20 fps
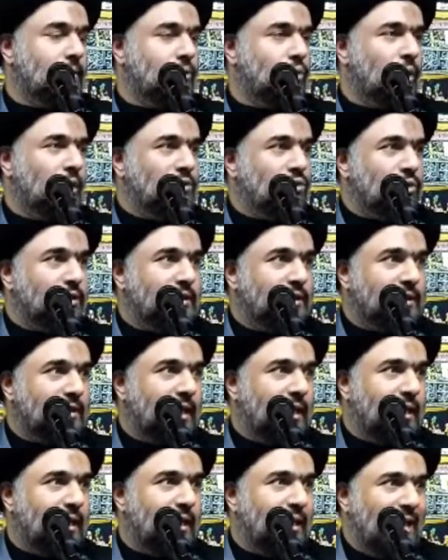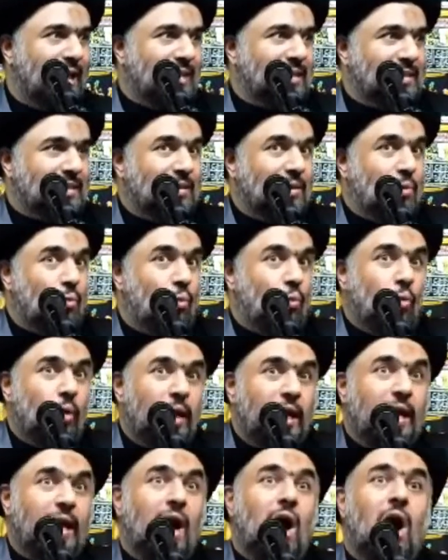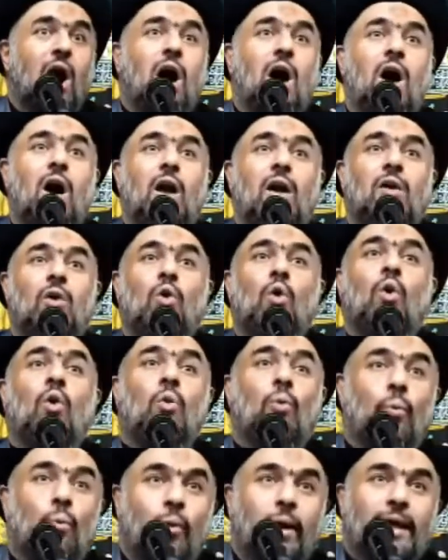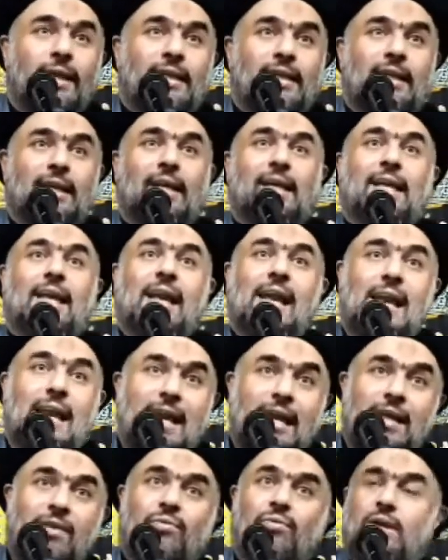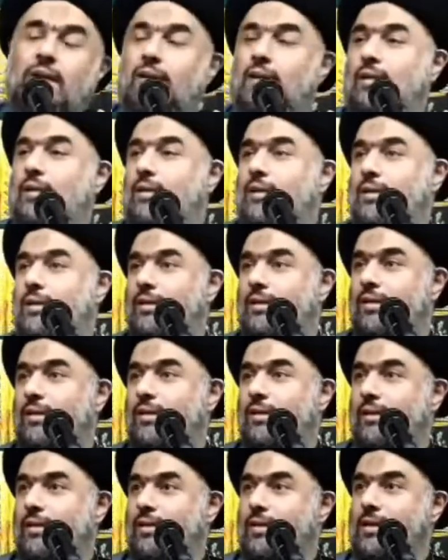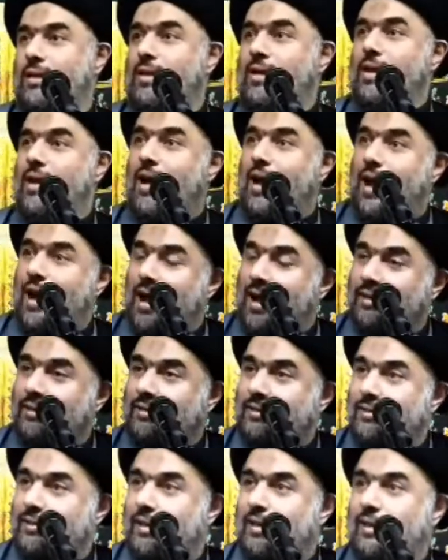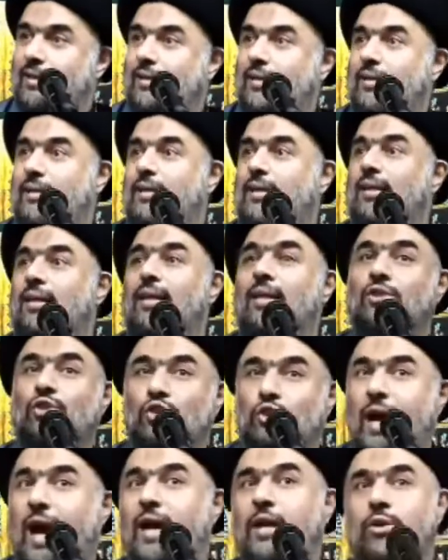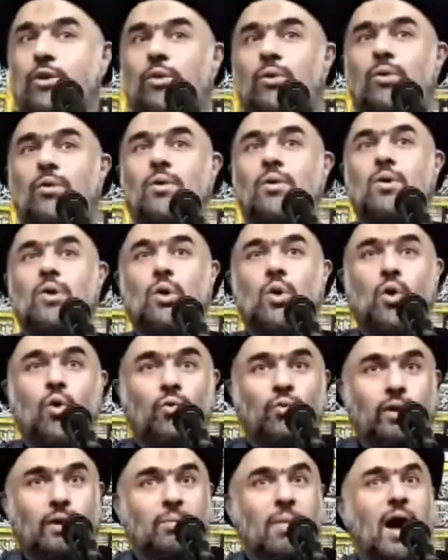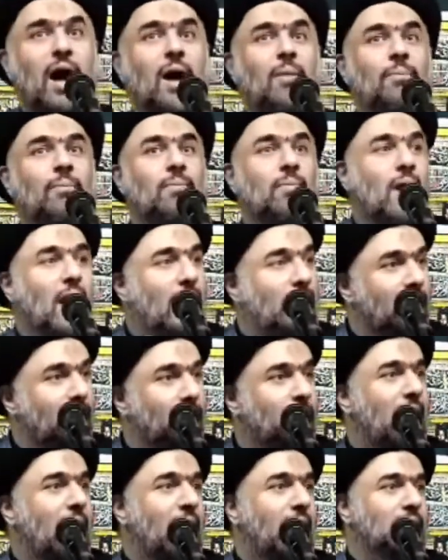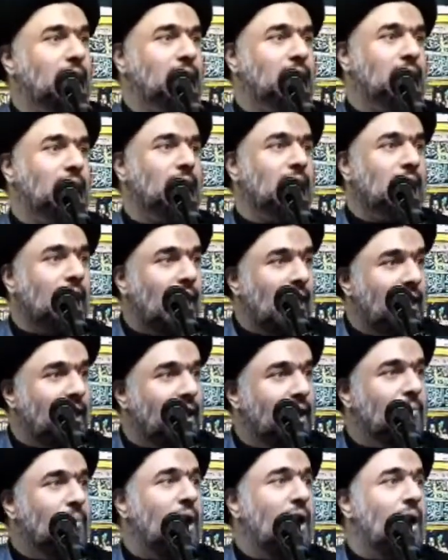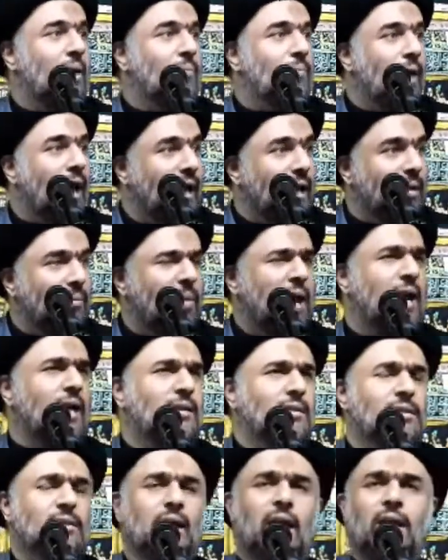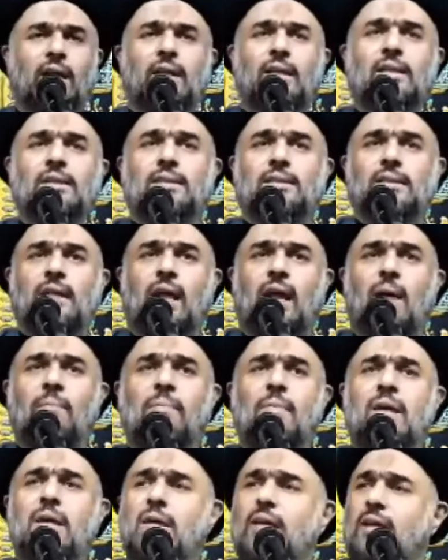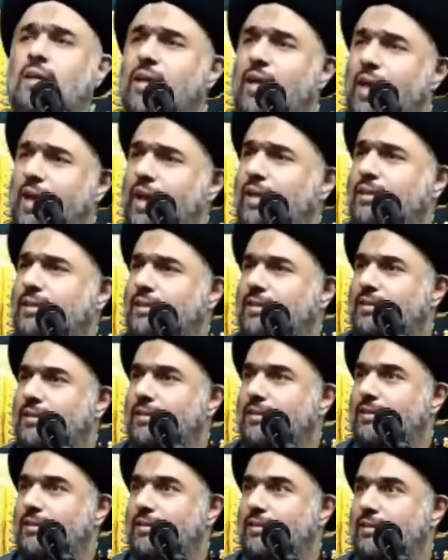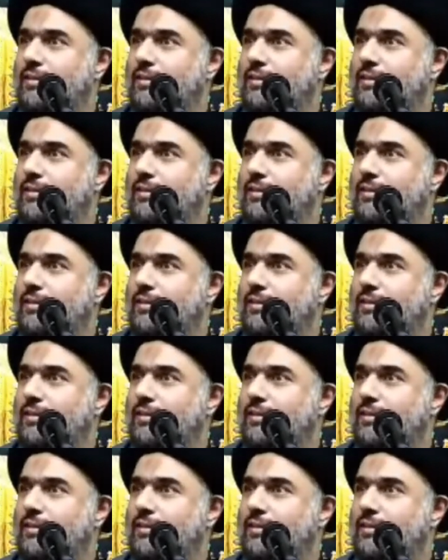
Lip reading: to understand that we are already living under the shadow of Imam al-Mahdi. And Imam al-Mahdi alayhi salam is